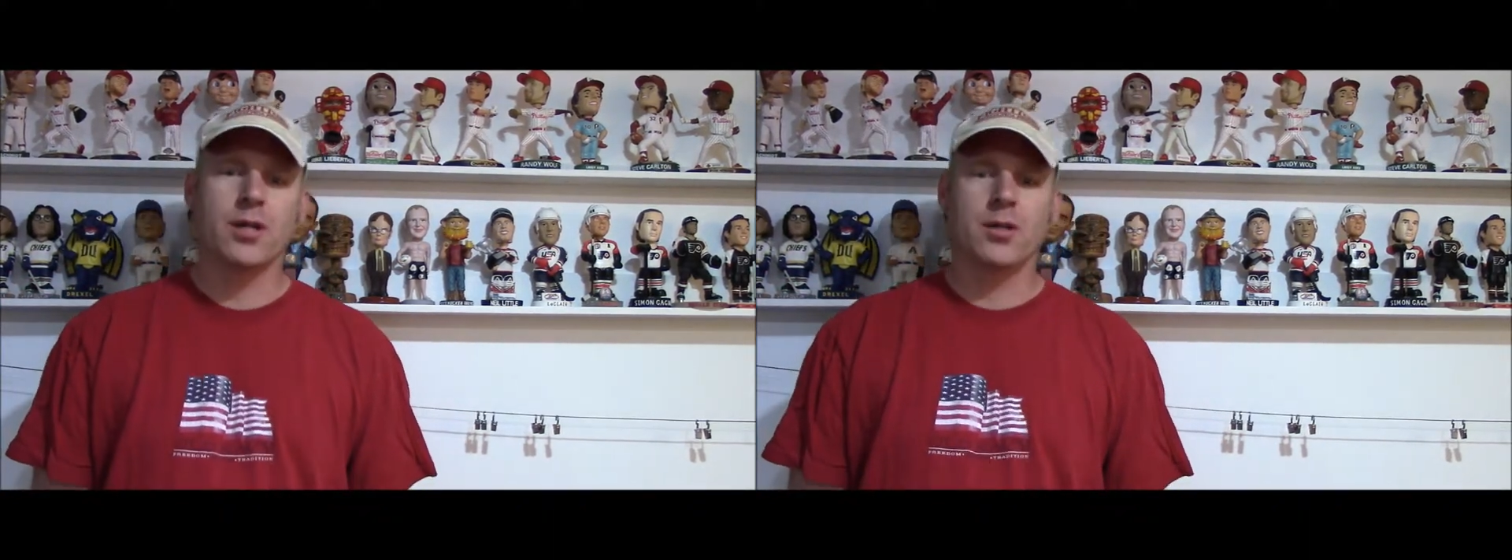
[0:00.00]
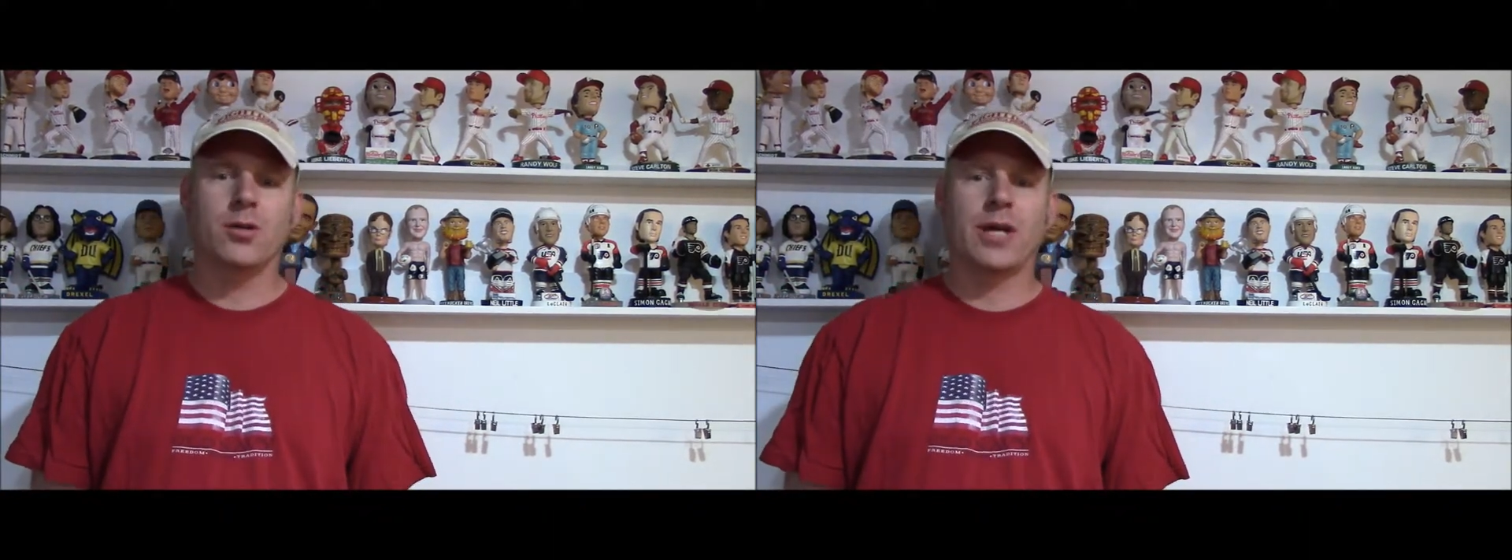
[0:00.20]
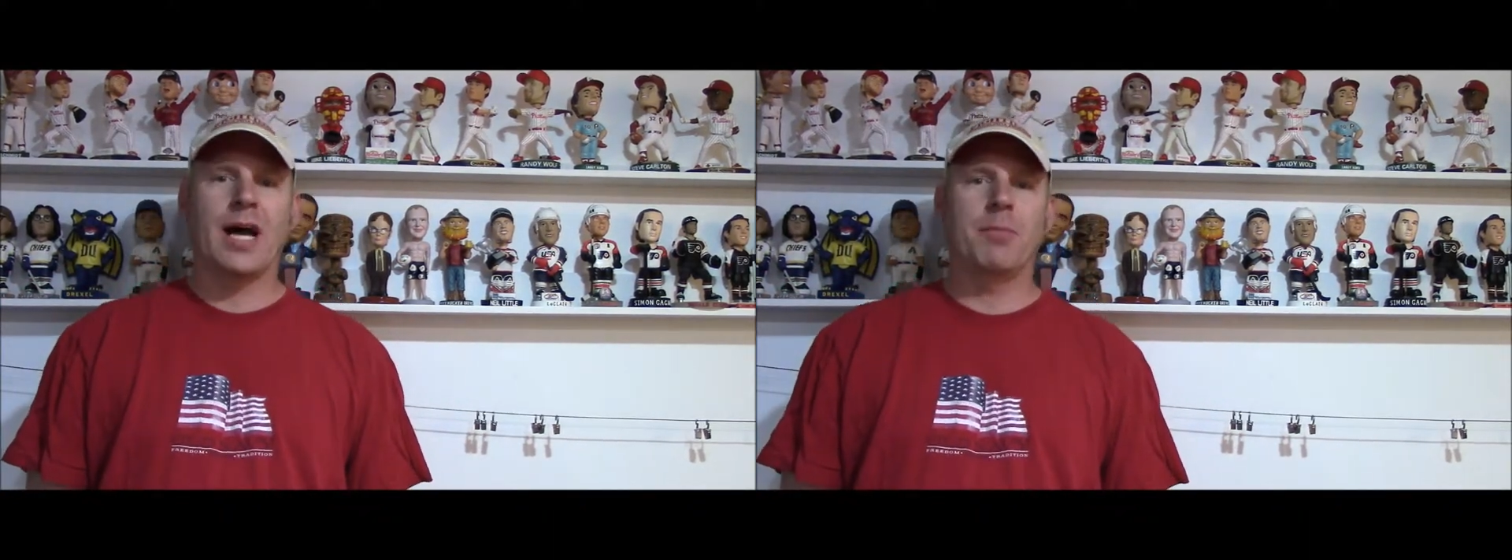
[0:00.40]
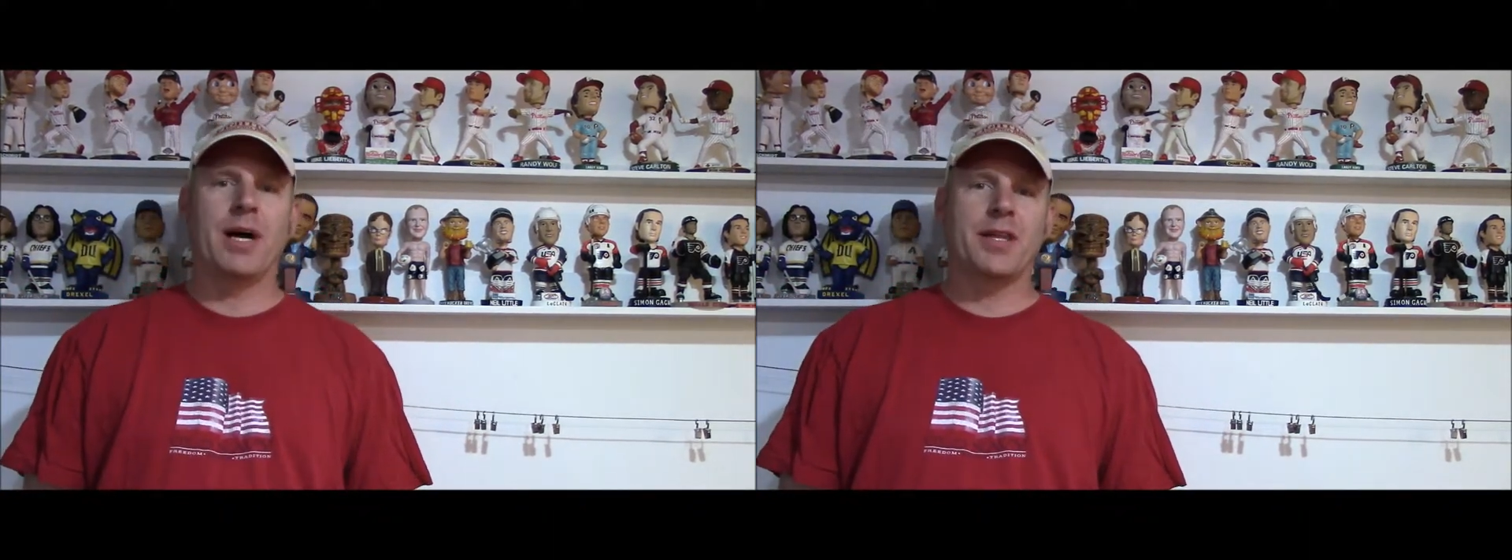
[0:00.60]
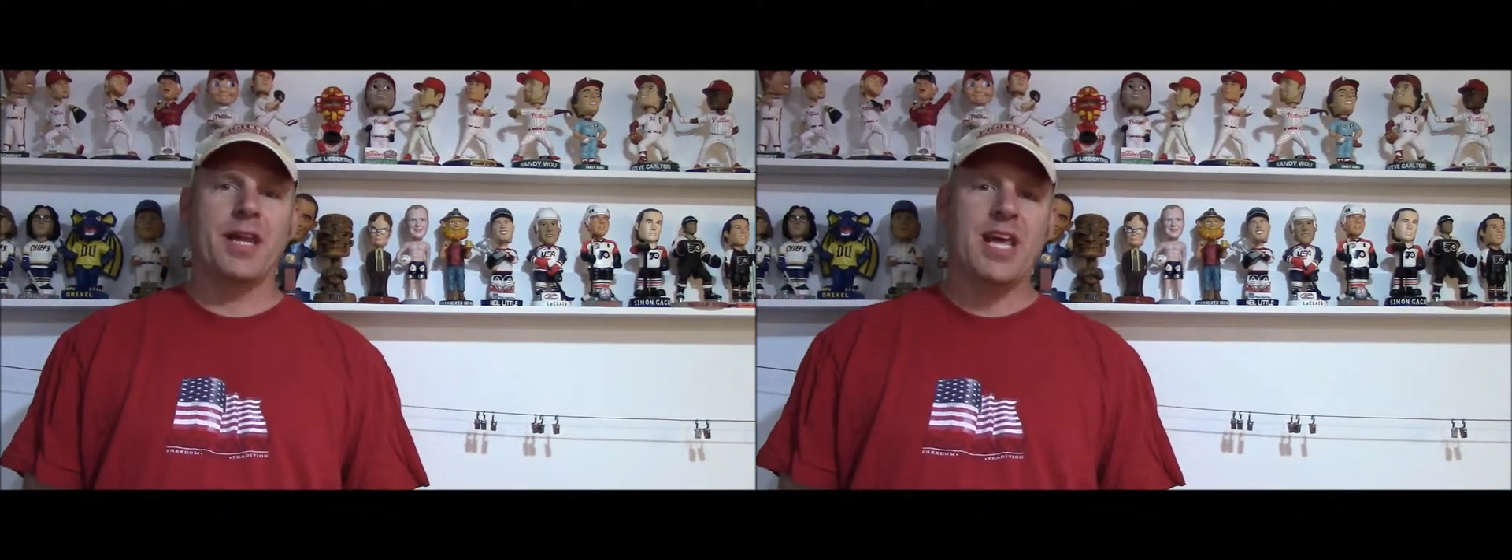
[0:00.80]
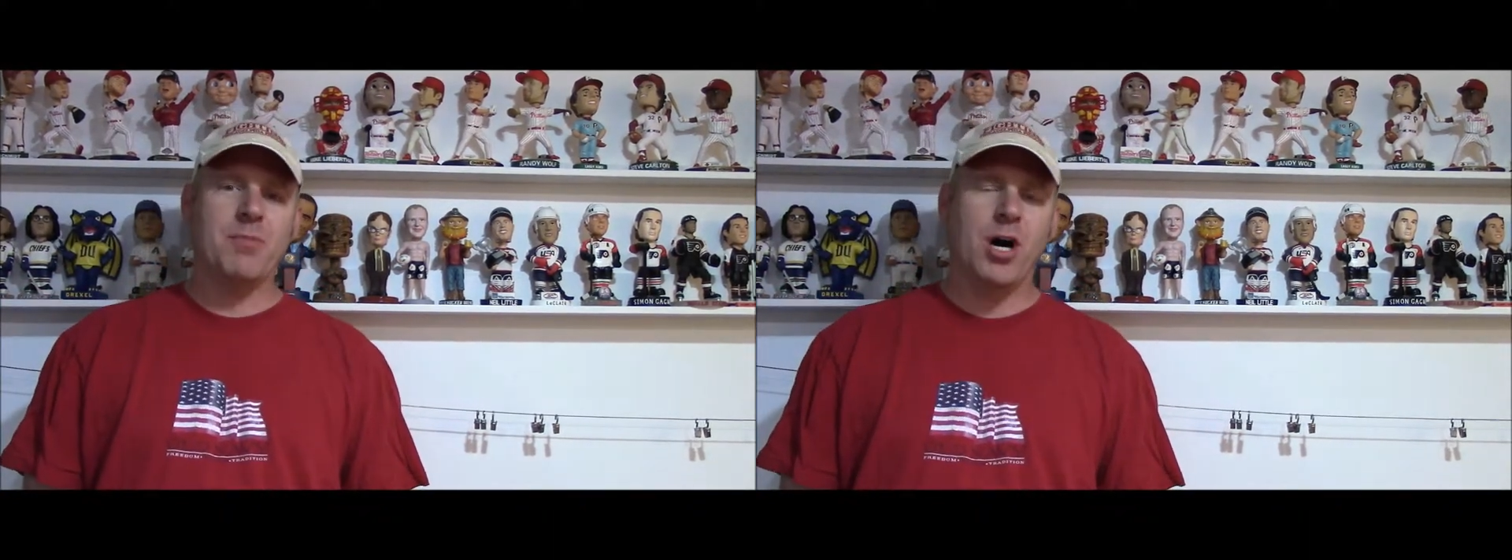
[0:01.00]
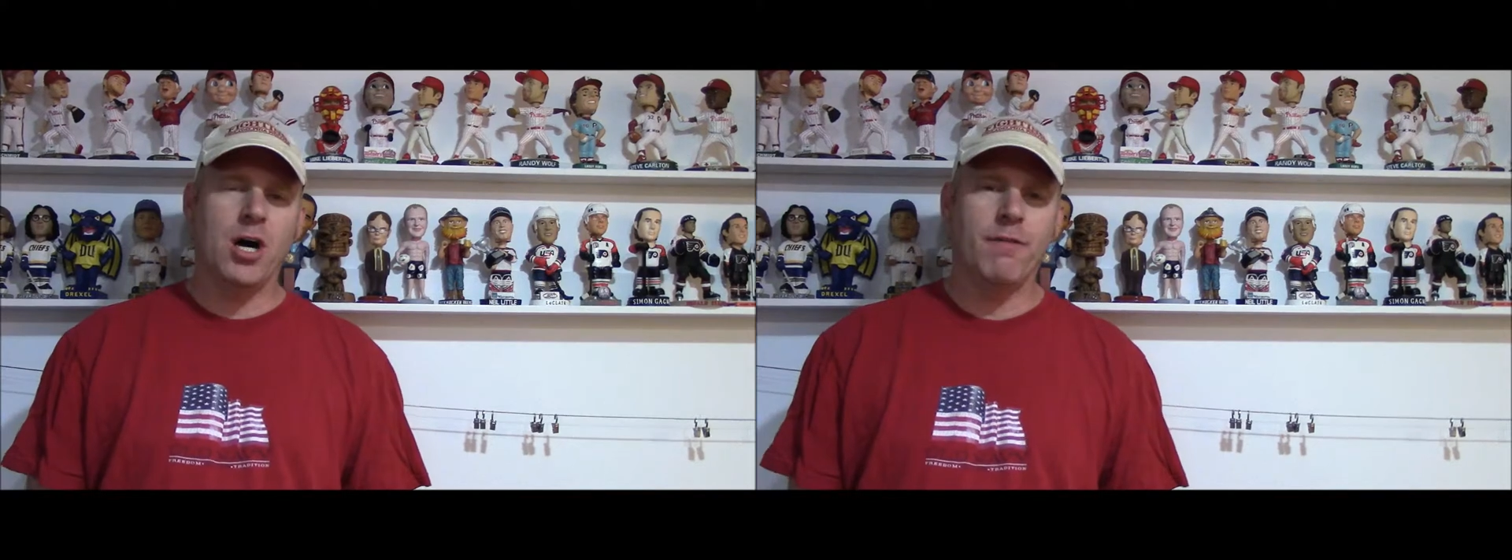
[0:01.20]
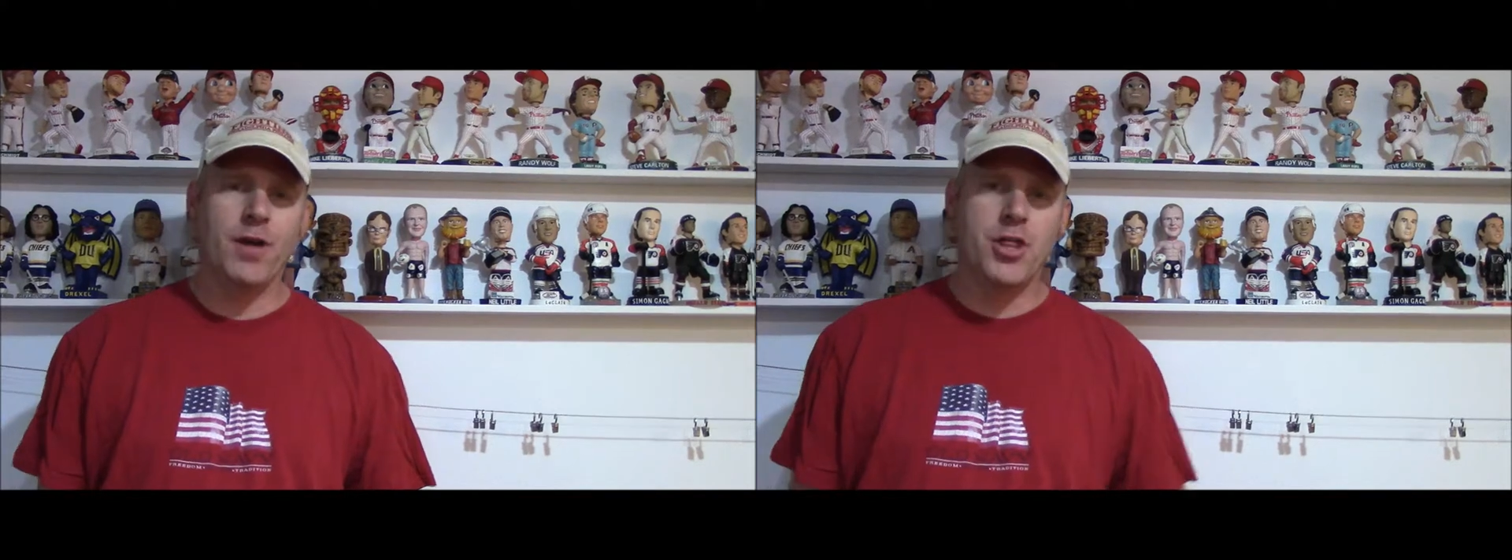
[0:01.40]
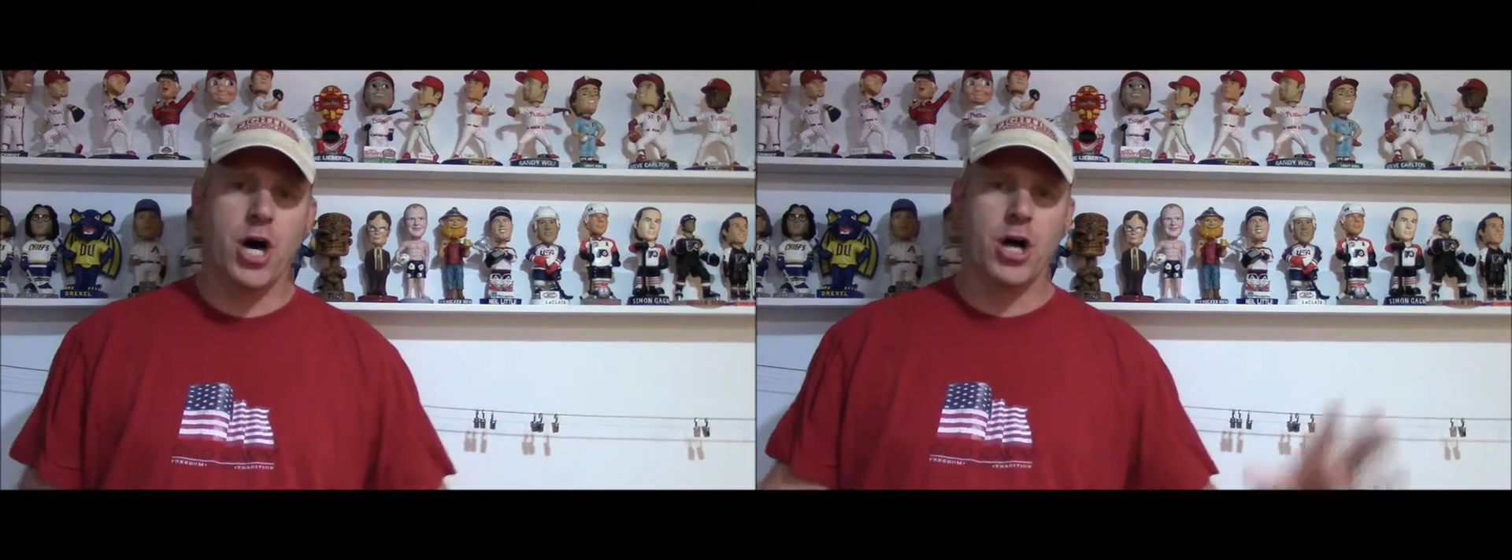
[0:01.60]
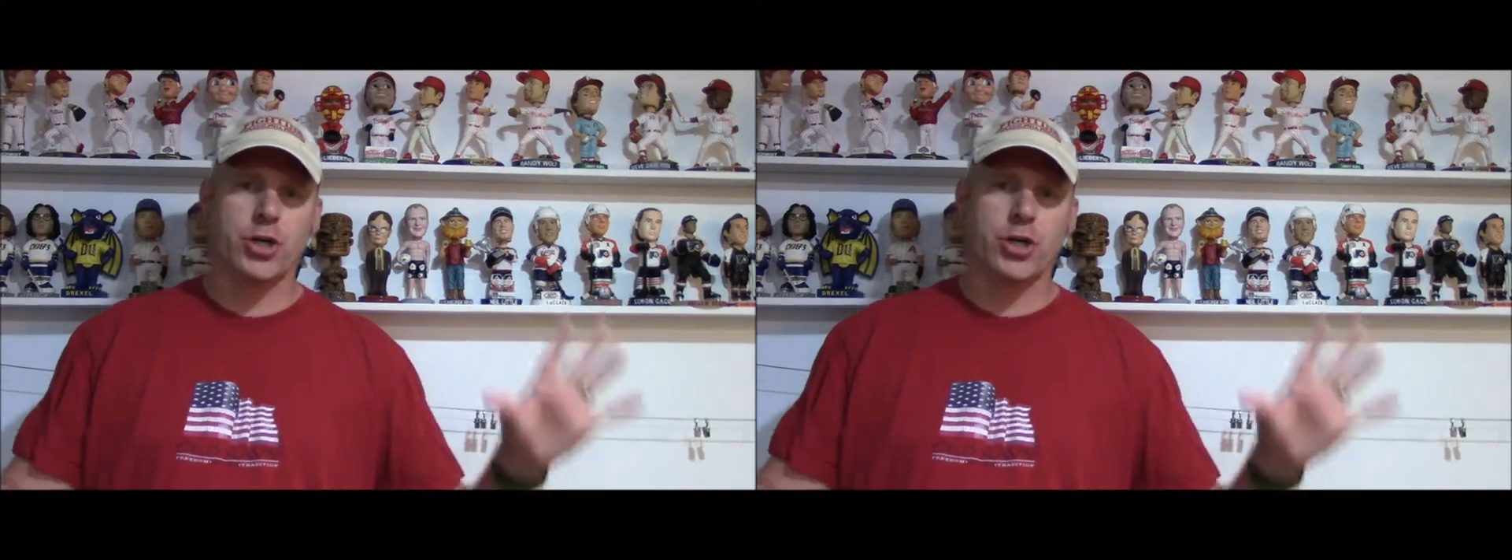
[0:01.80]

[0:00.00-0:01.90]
a little guy by the name of the